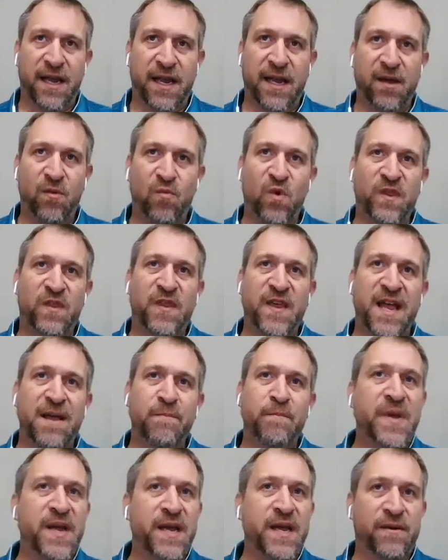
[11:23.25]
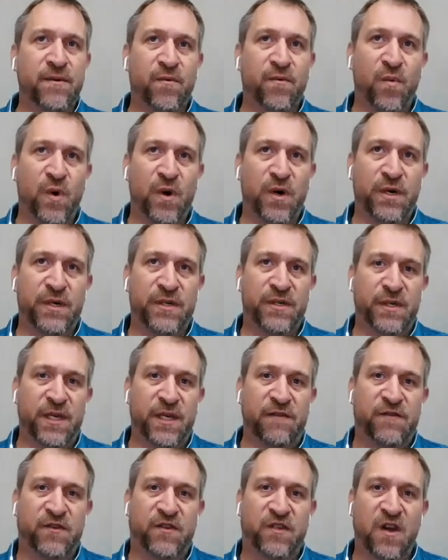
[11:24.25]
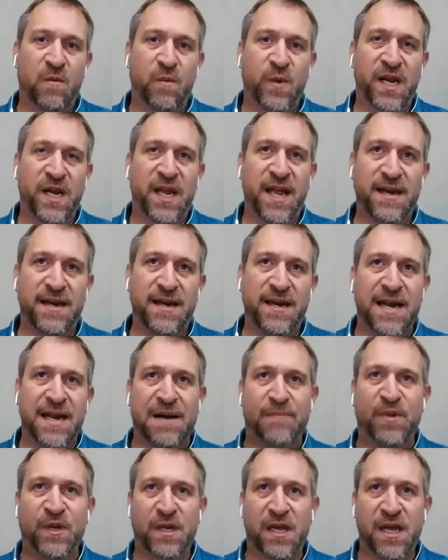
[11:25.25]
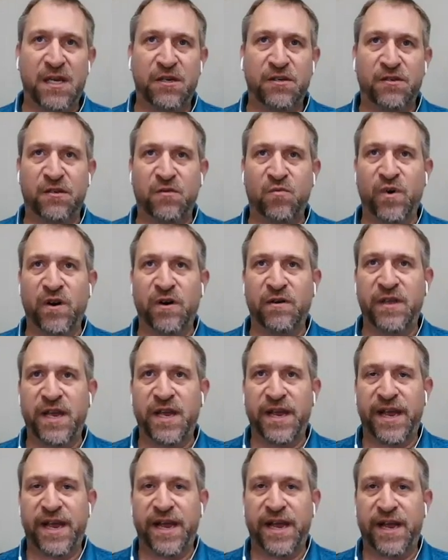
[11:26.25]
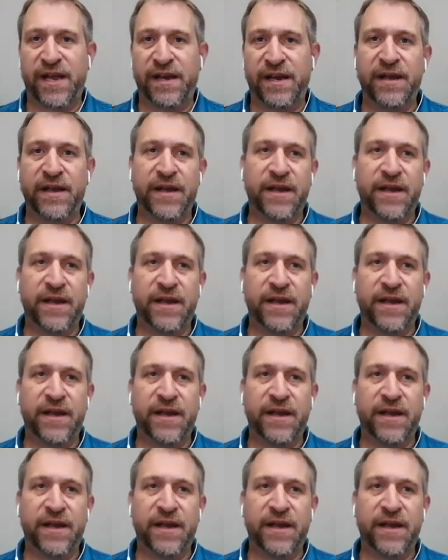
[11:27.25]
And what that meant was, if someone had an application where they had